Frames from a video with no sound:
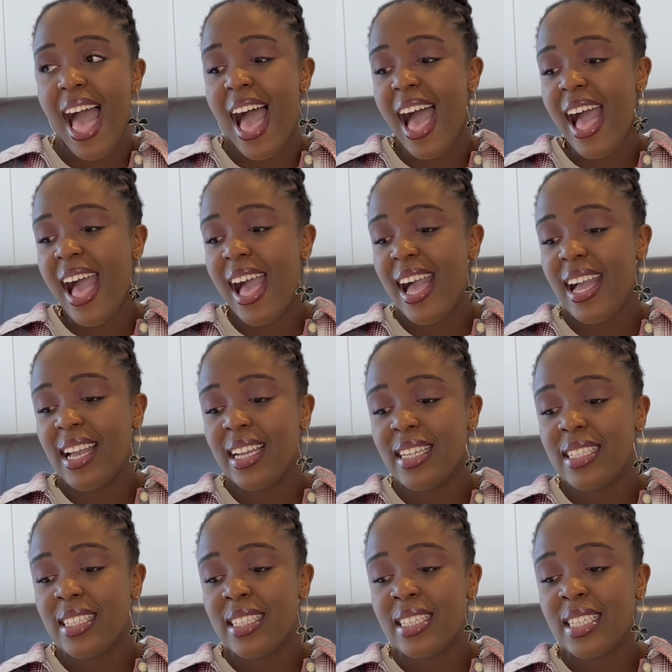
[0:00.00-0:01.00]

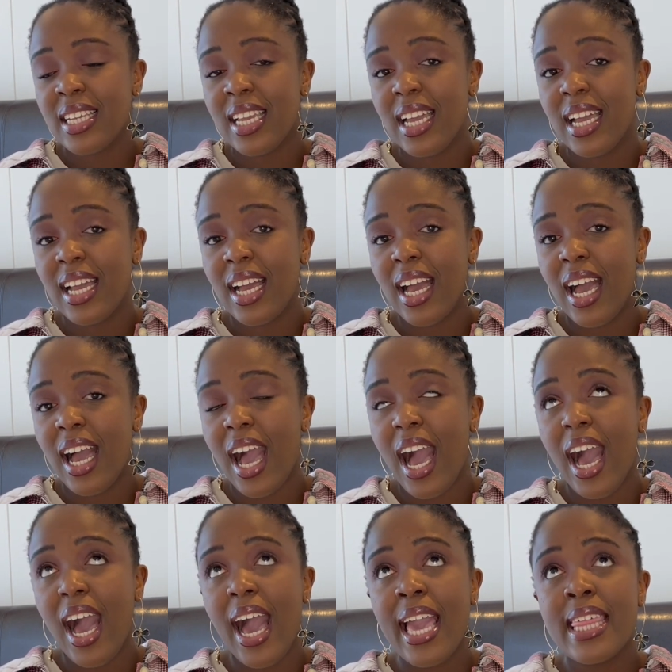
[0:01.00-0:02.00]
And
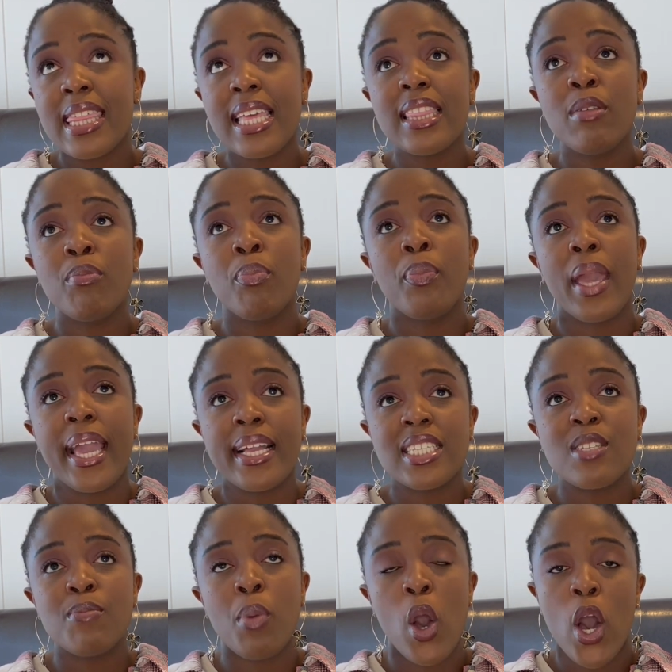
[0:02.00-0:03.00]
I think the
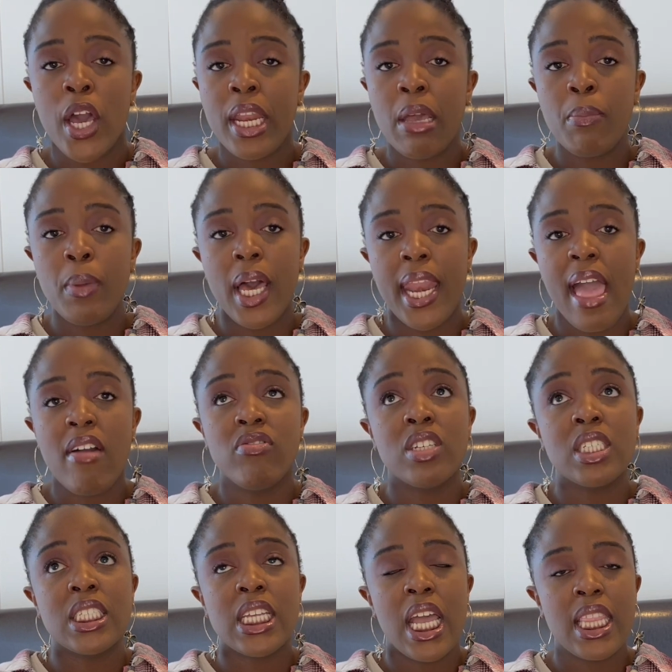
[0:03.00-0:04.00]
best part about having
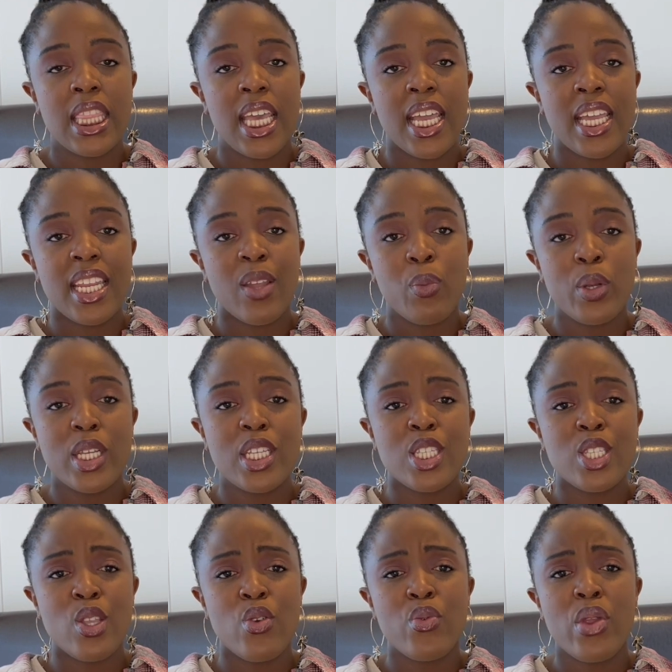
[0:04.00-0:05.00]
done that
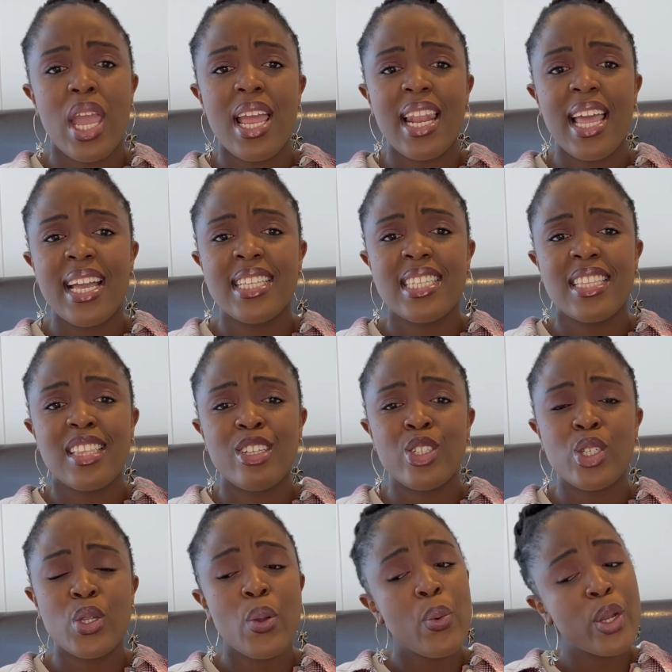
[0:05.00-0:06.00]
was realizing that,
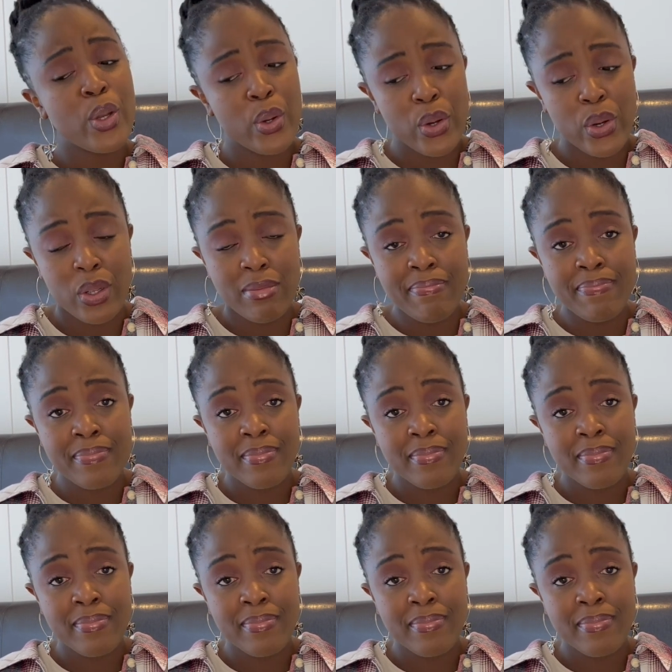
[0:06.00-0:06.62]
you know what, girl,